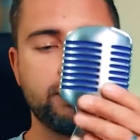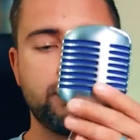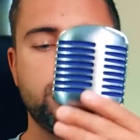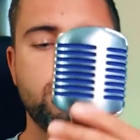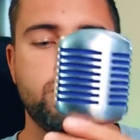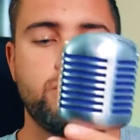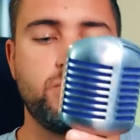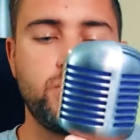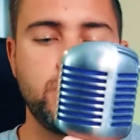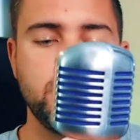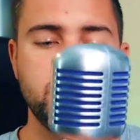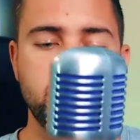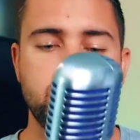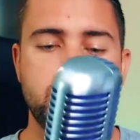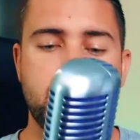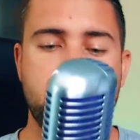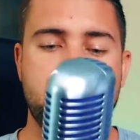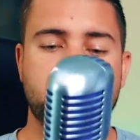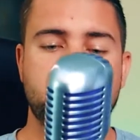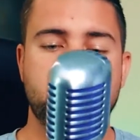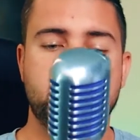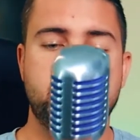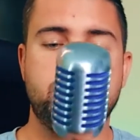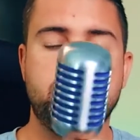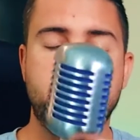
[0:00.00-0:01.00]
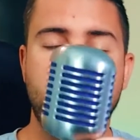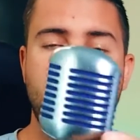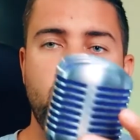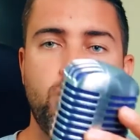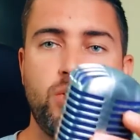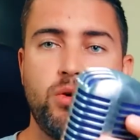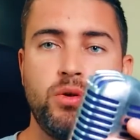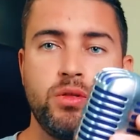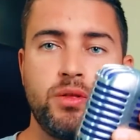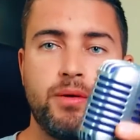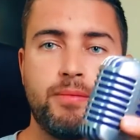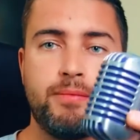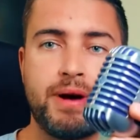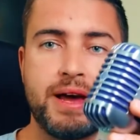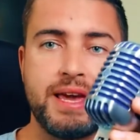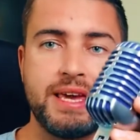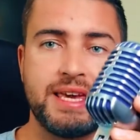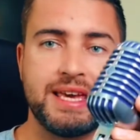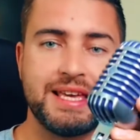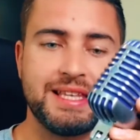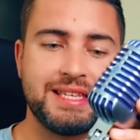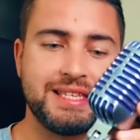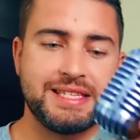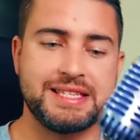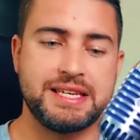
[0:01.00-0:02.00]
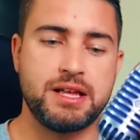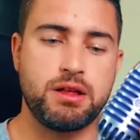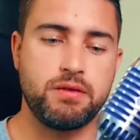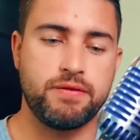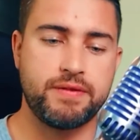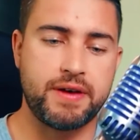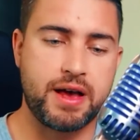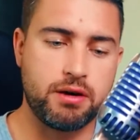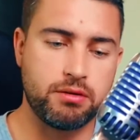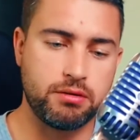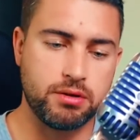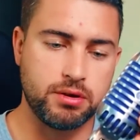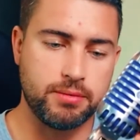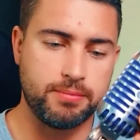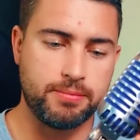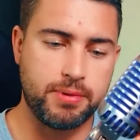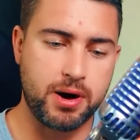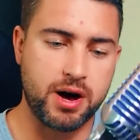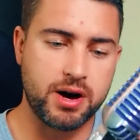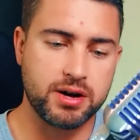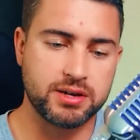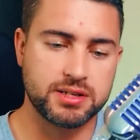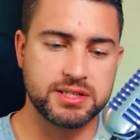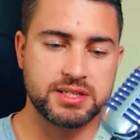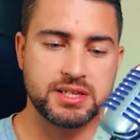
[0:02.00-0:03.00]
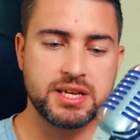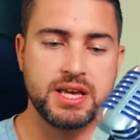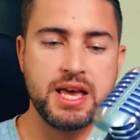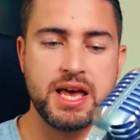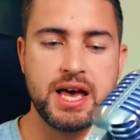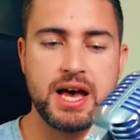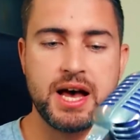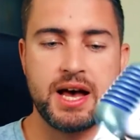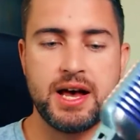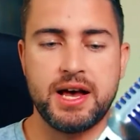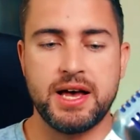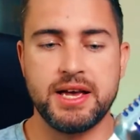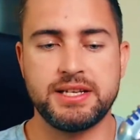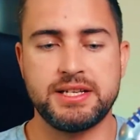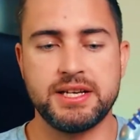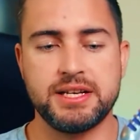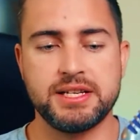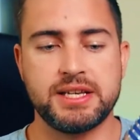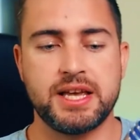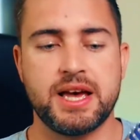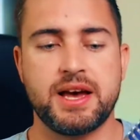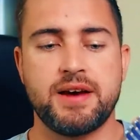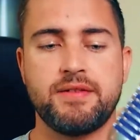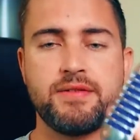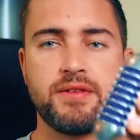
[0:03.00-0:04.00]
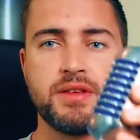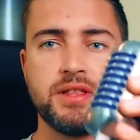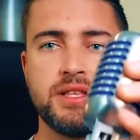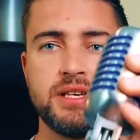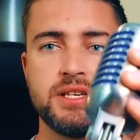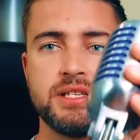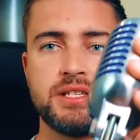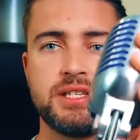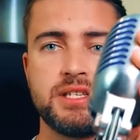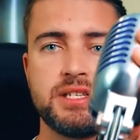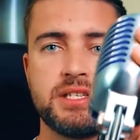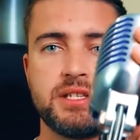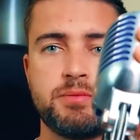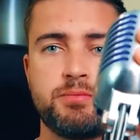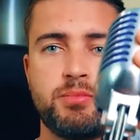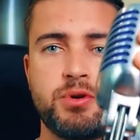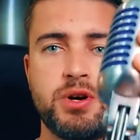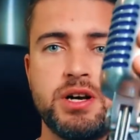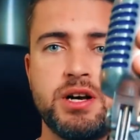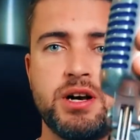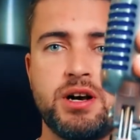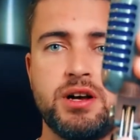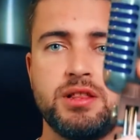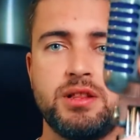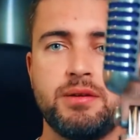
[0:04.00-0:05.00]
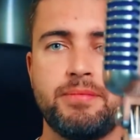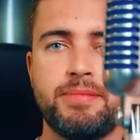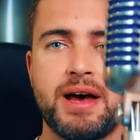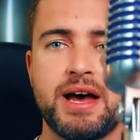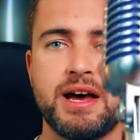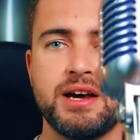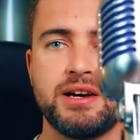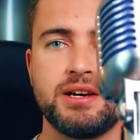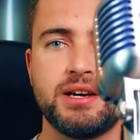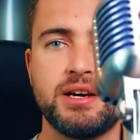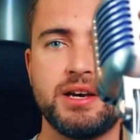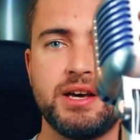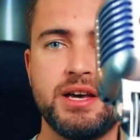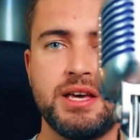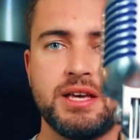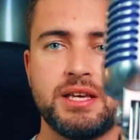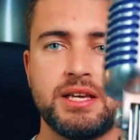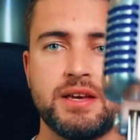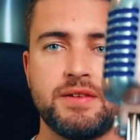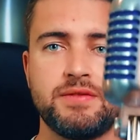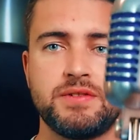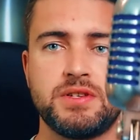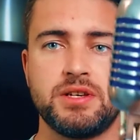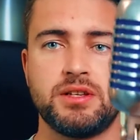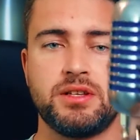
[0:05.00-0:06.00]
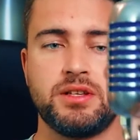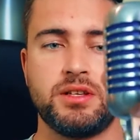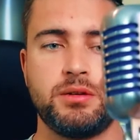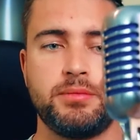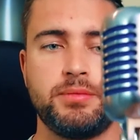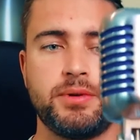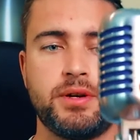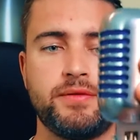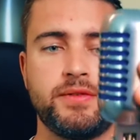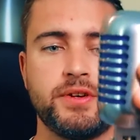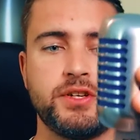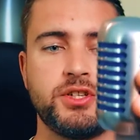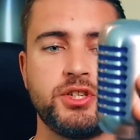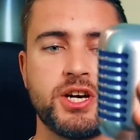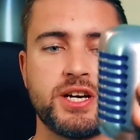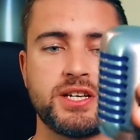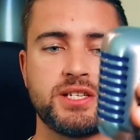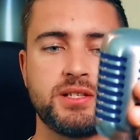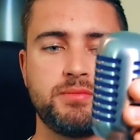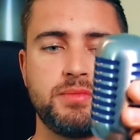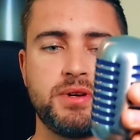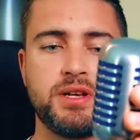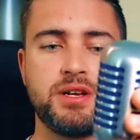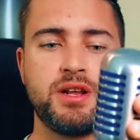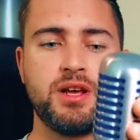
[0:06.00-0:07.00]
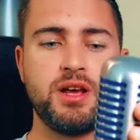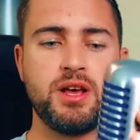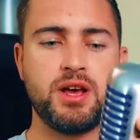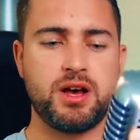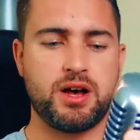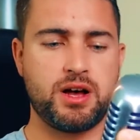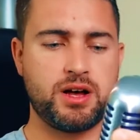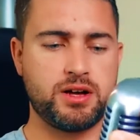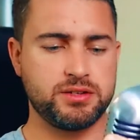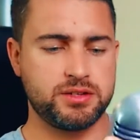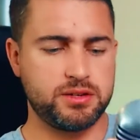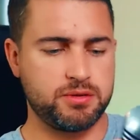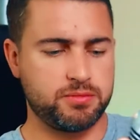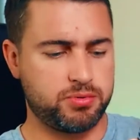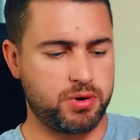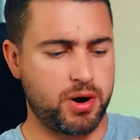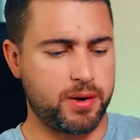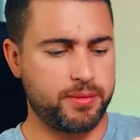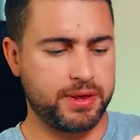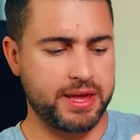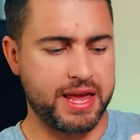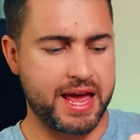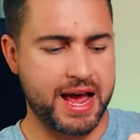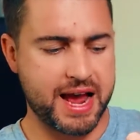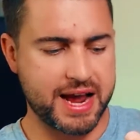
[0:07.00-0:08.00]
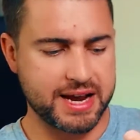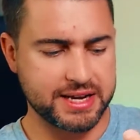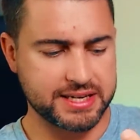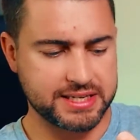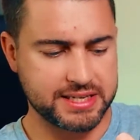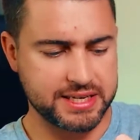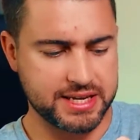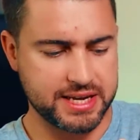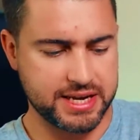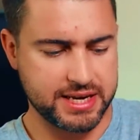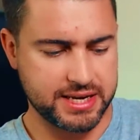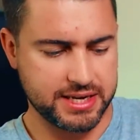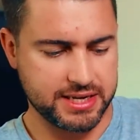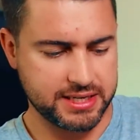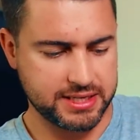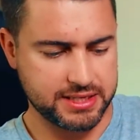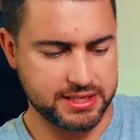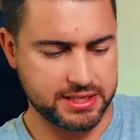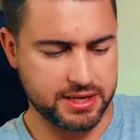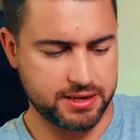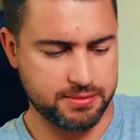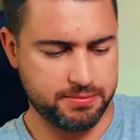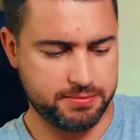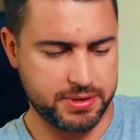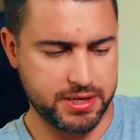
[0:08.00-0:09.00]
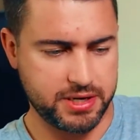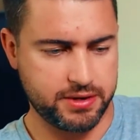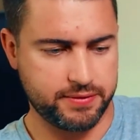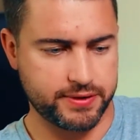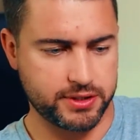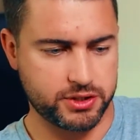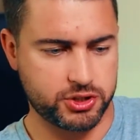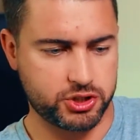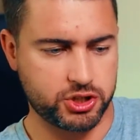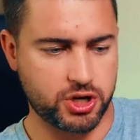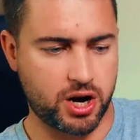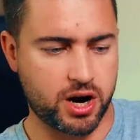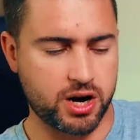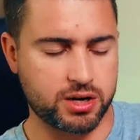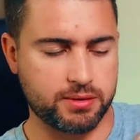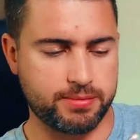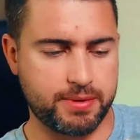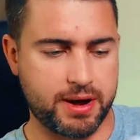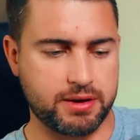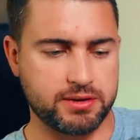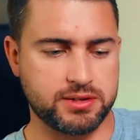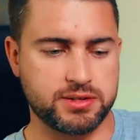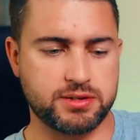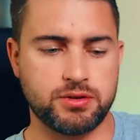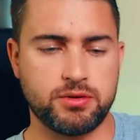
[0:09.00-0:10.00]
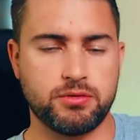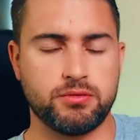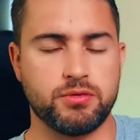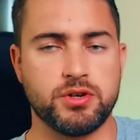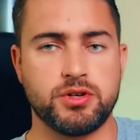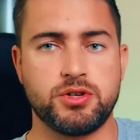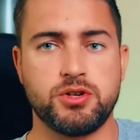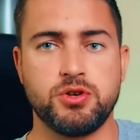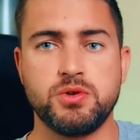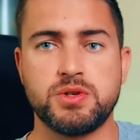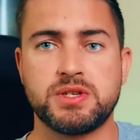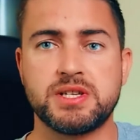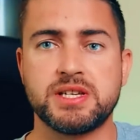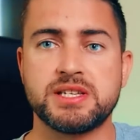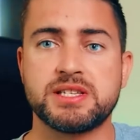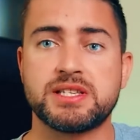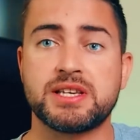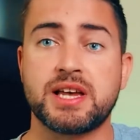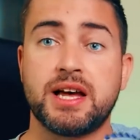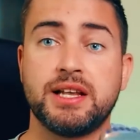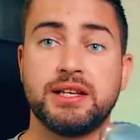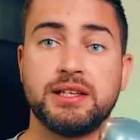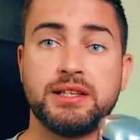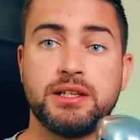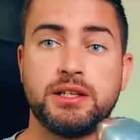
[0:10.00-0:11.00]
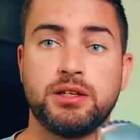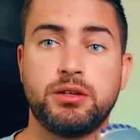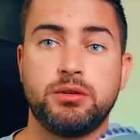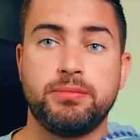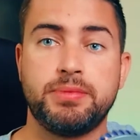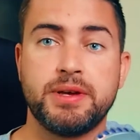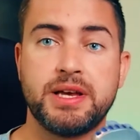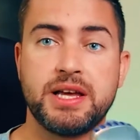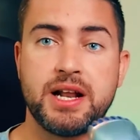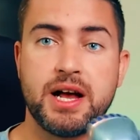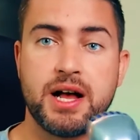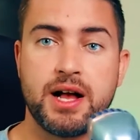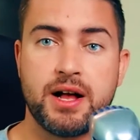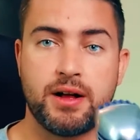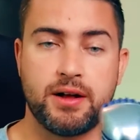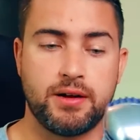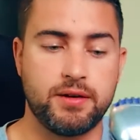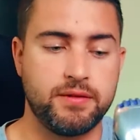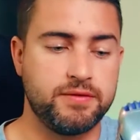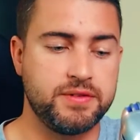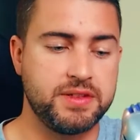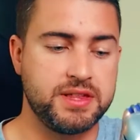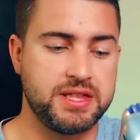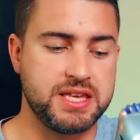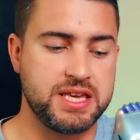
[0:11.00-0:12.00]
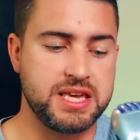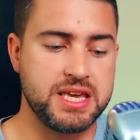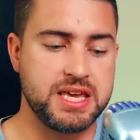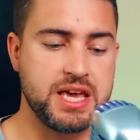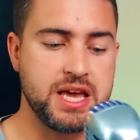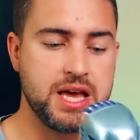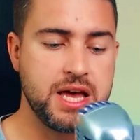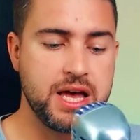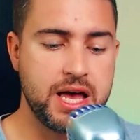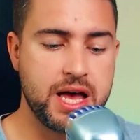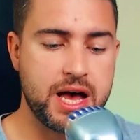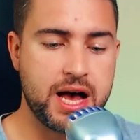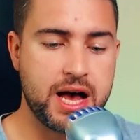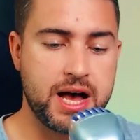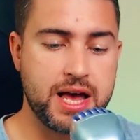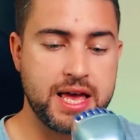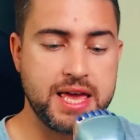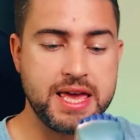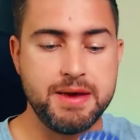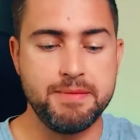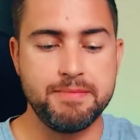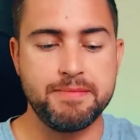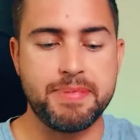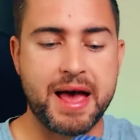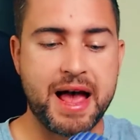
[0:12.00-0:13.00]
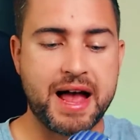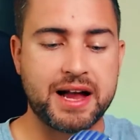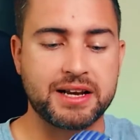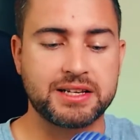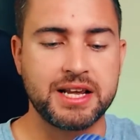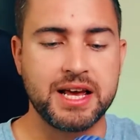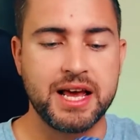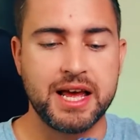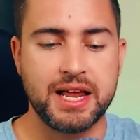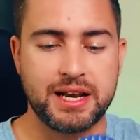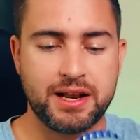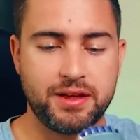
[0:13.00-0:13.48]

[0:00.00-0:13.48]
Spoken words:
so once we actually pull the mic itself out of the box, it does have this spring on the back, gives you a little bit of adjustment, also probably acts as a bit of a shock mount, so it reduces a little bit of the impact.